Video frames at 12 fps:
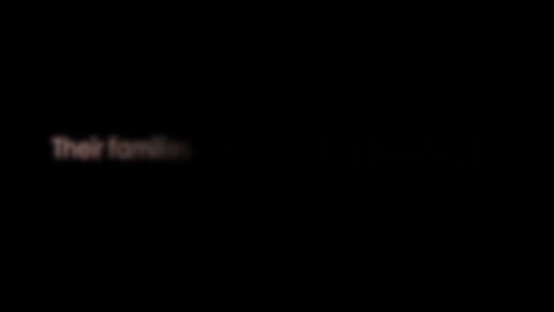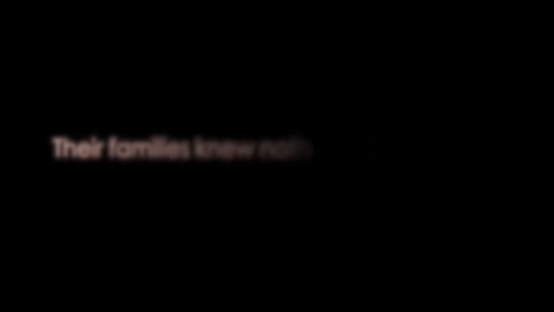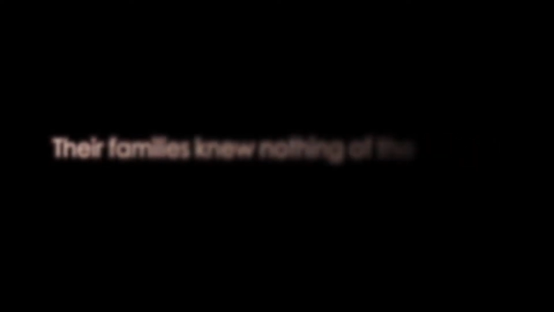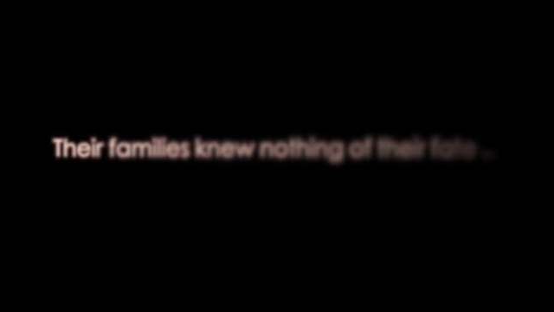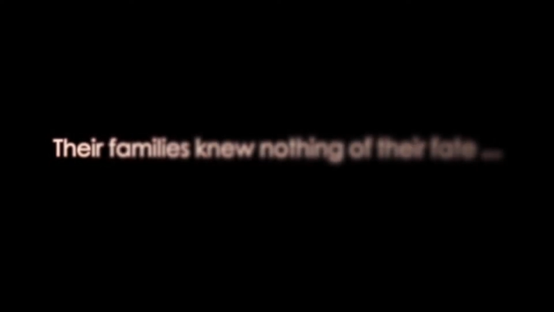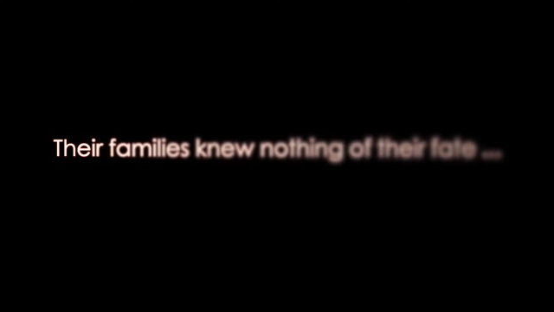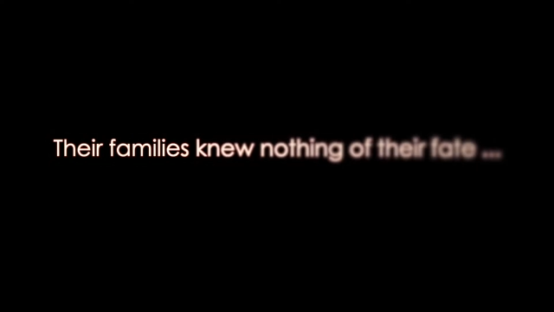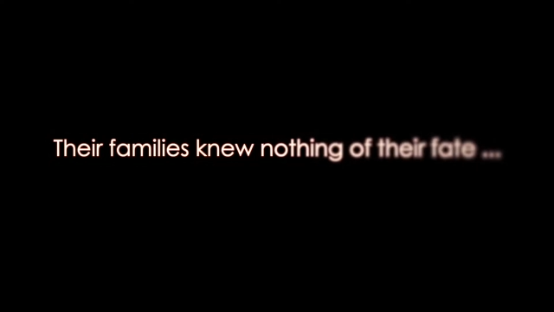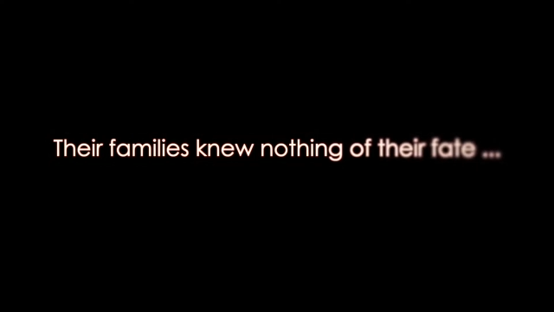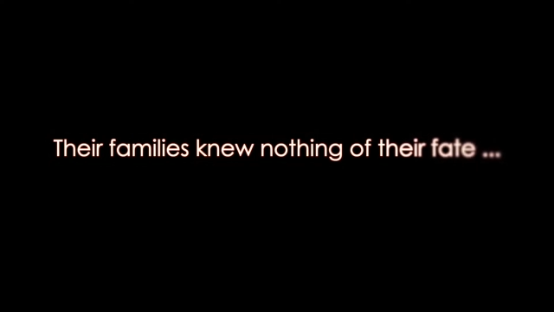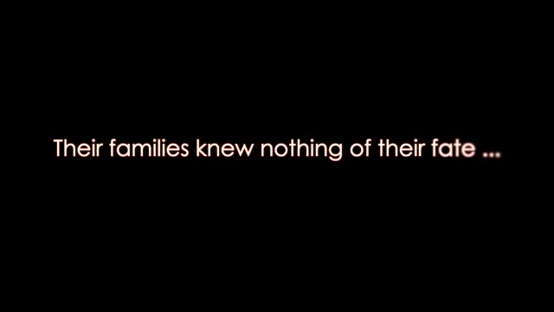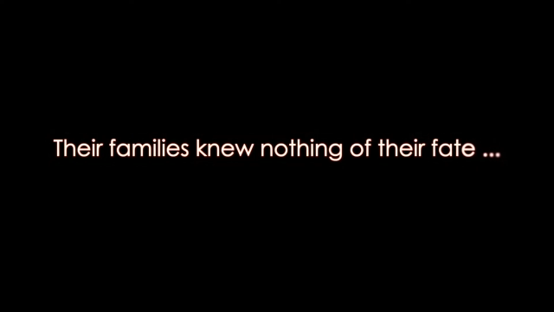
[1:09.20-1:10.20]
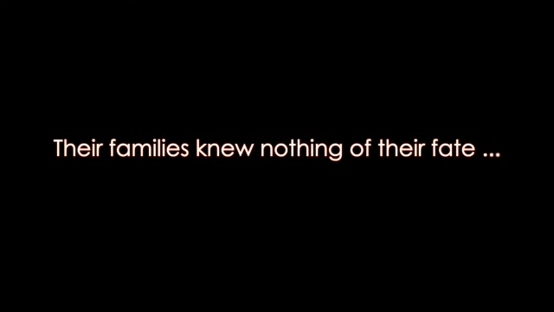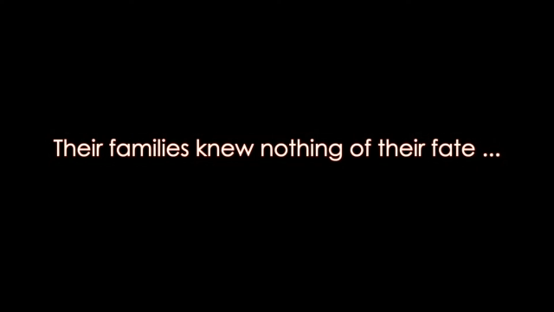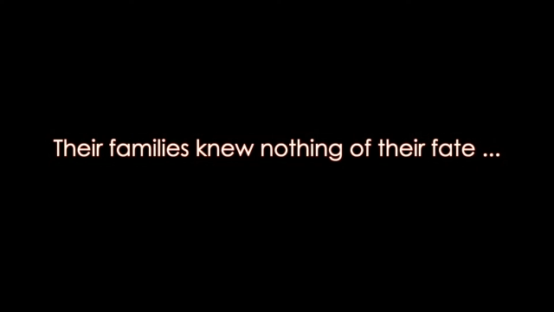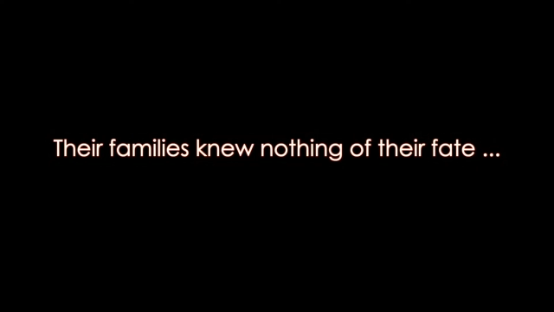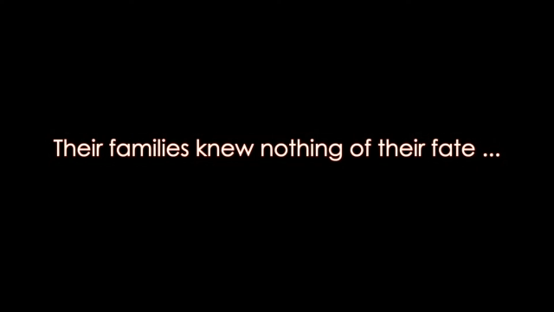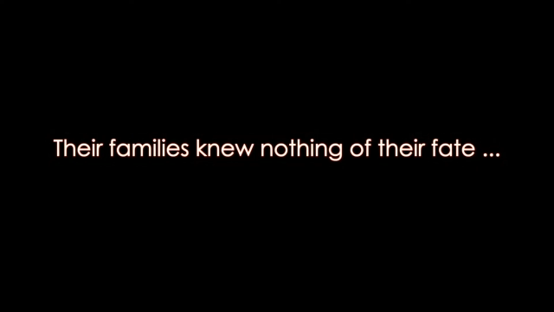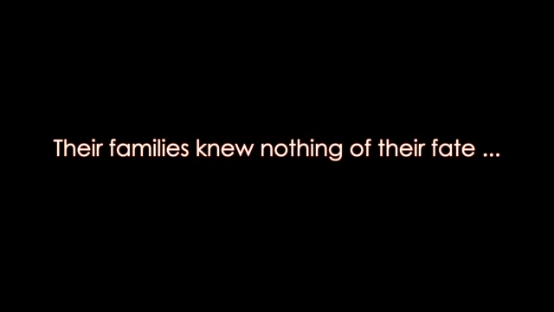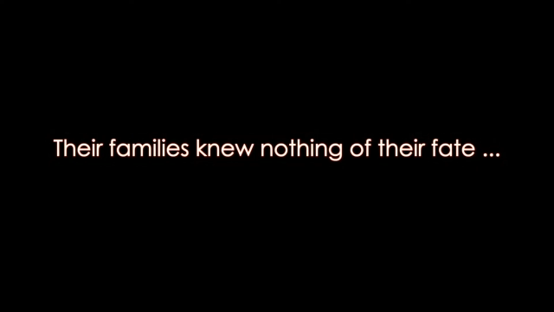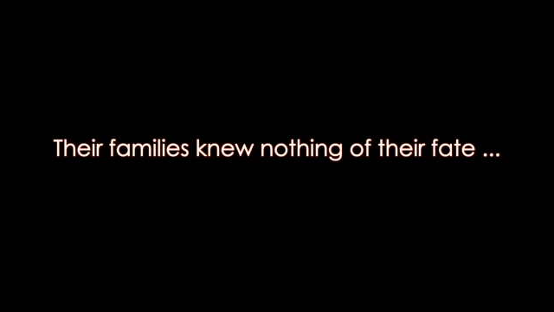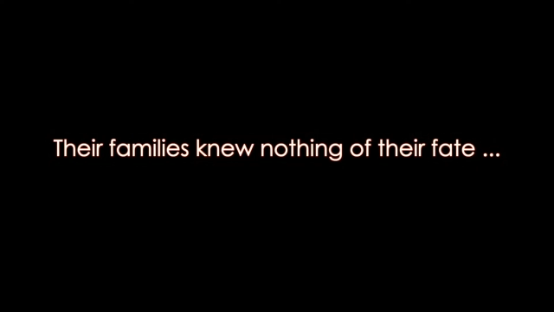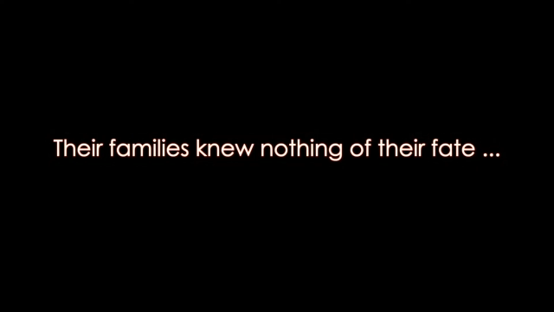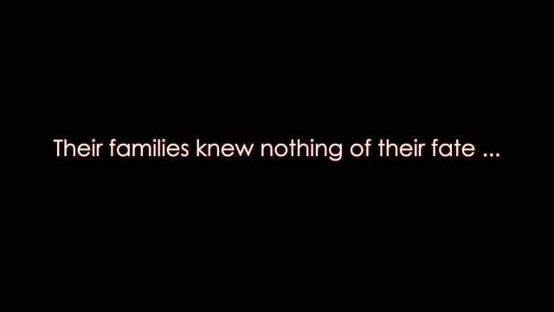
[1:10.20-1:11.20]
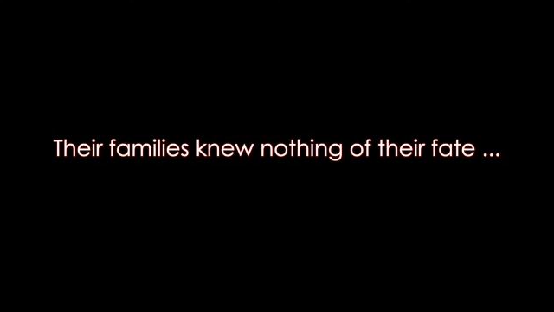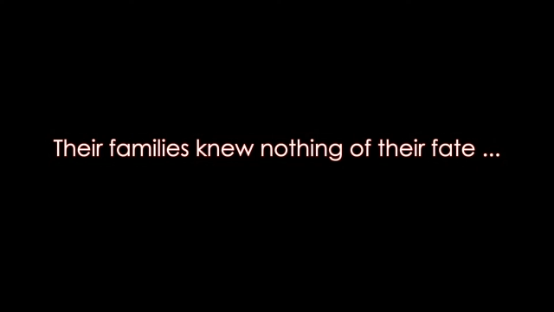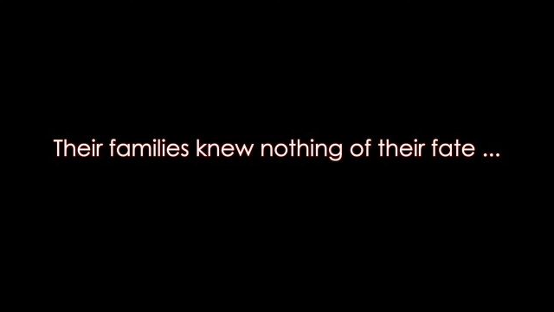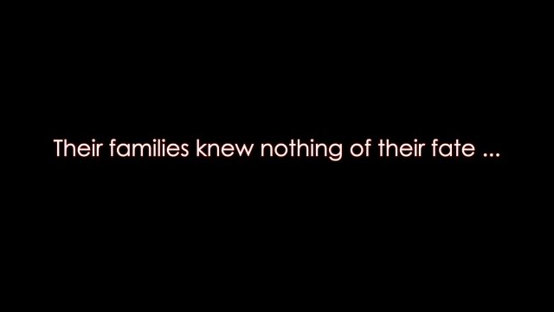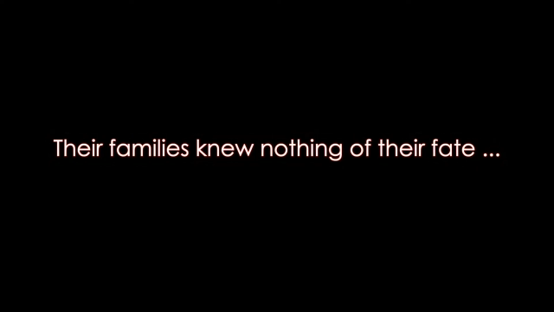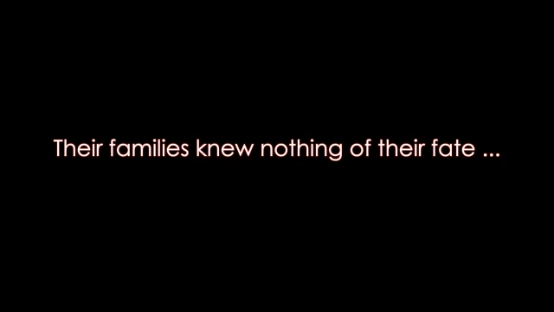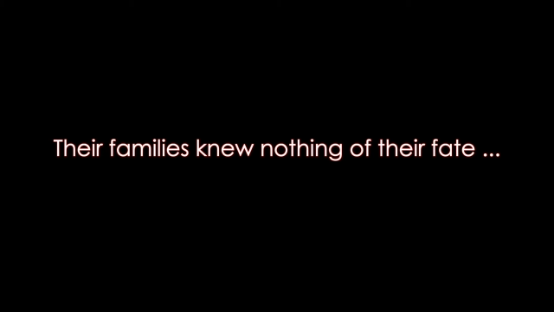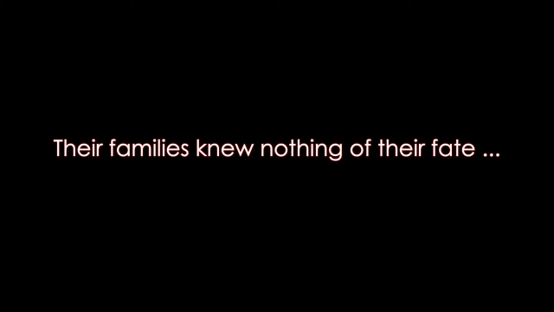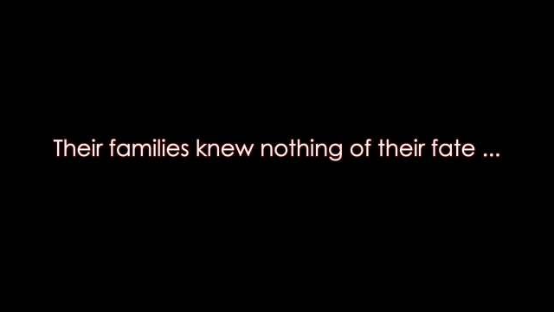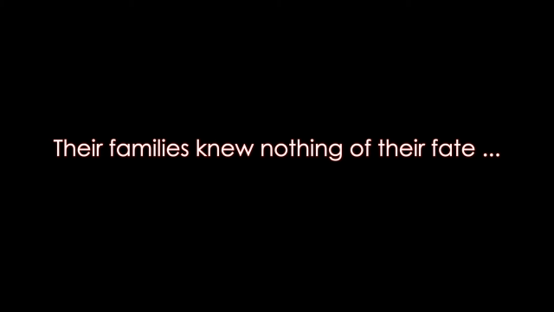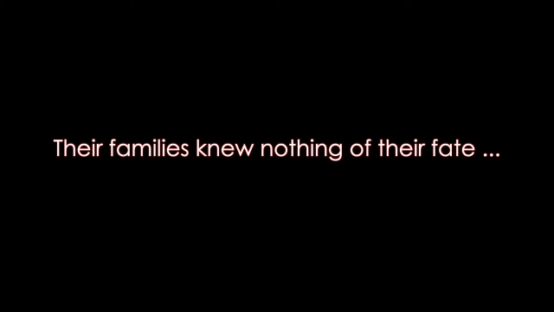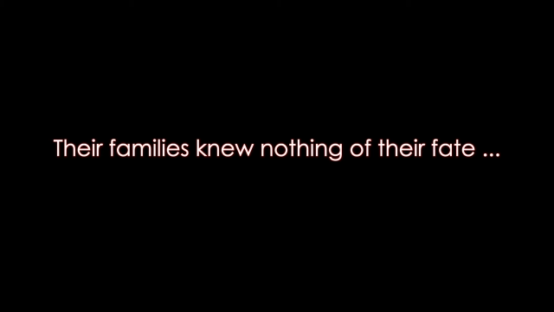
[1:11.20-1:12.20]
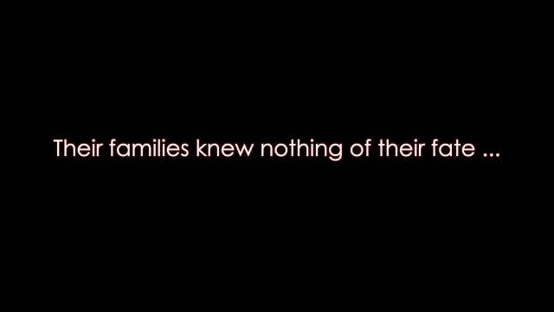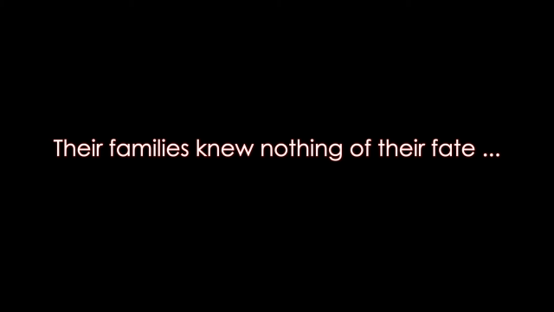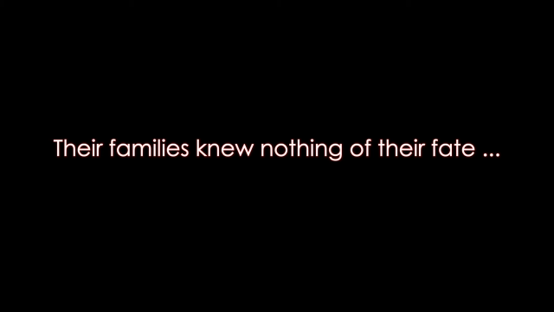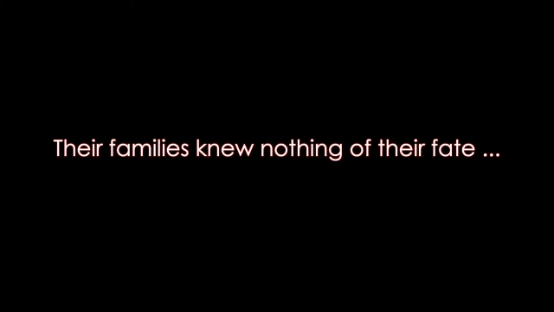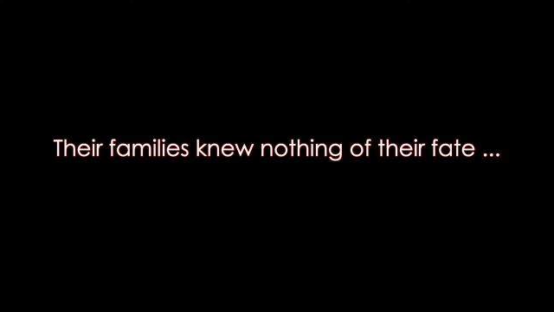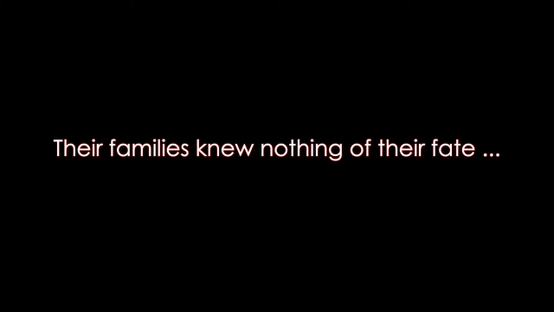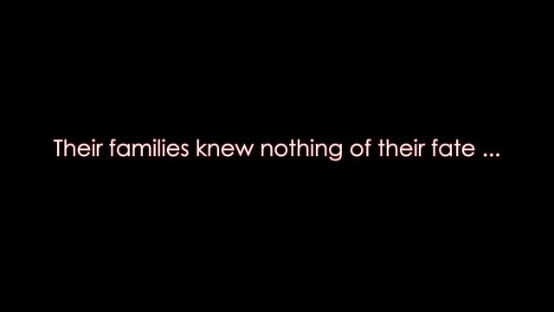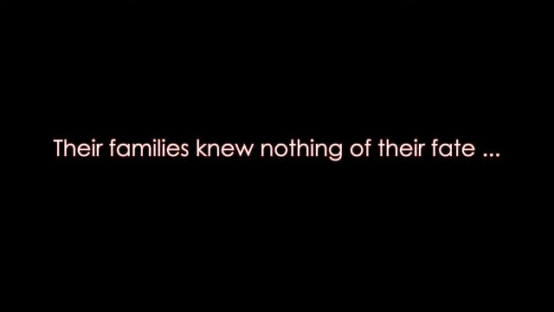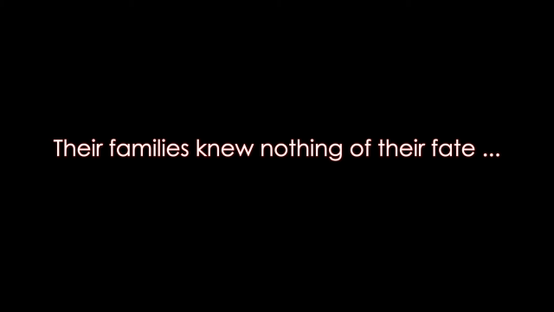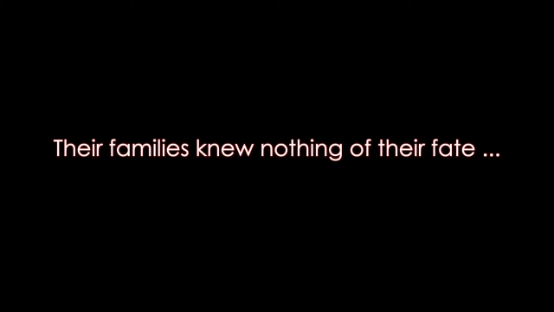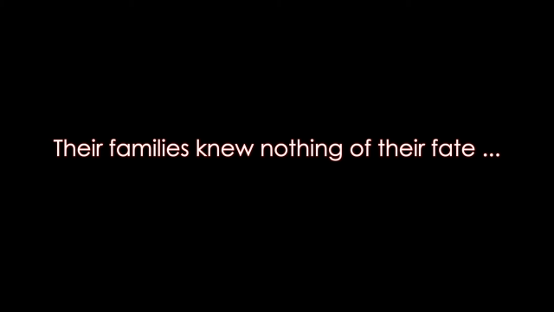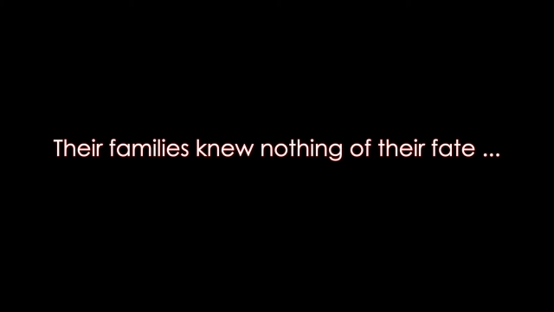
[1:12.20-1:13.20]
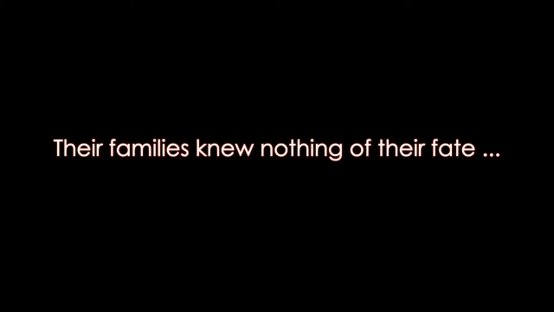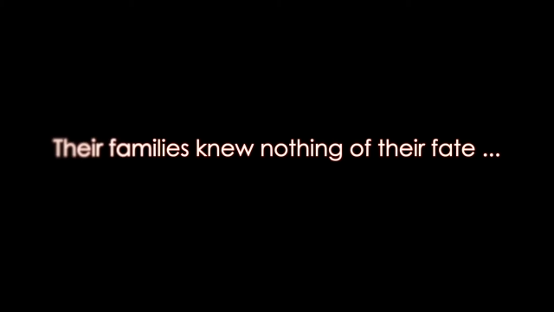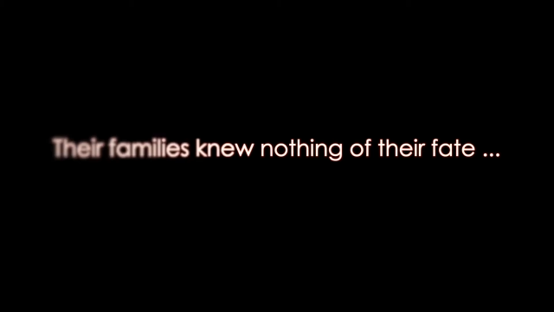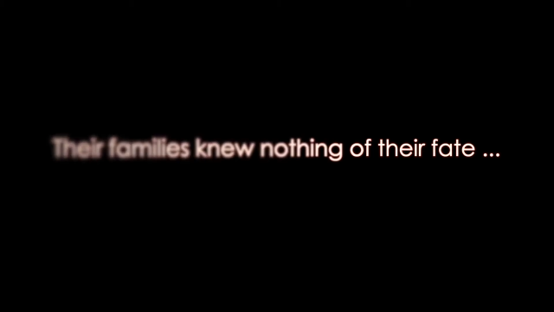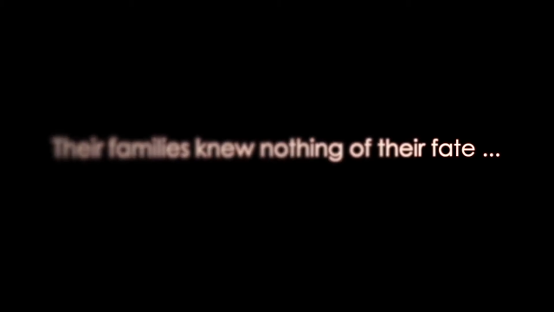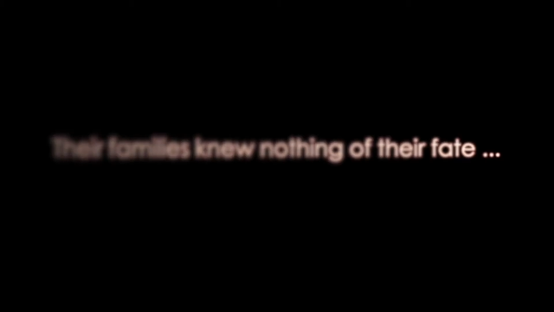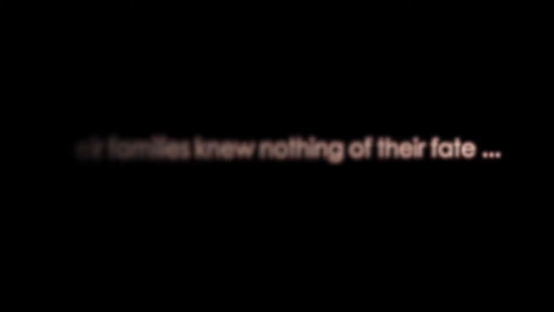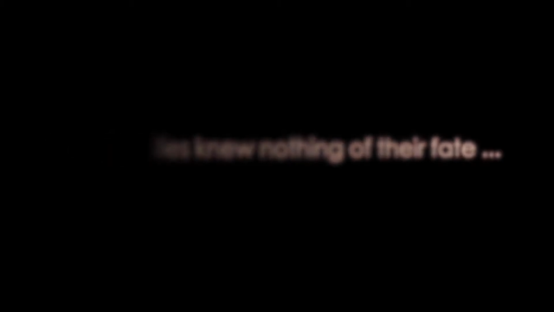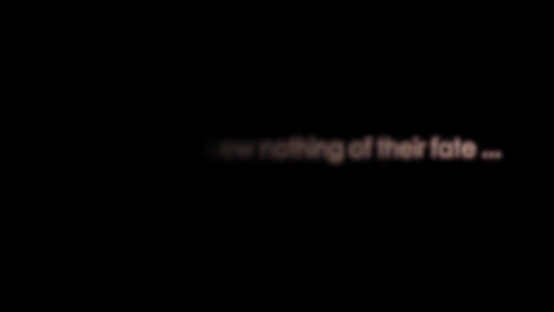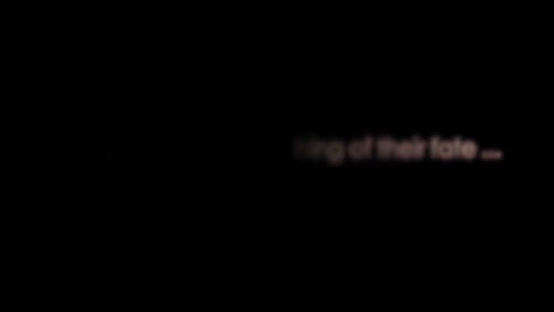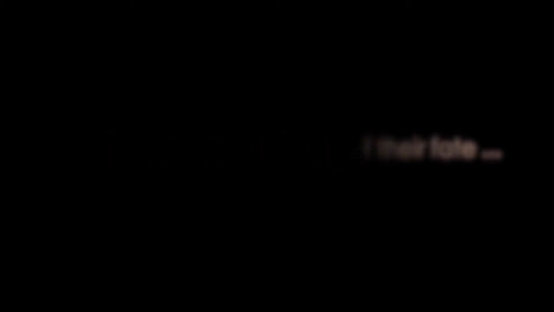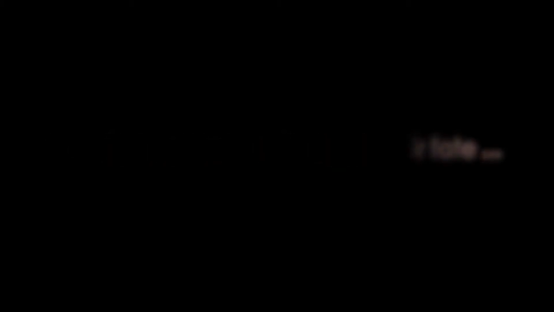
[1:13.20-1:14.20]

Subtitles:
Nobody's mouth can be seen.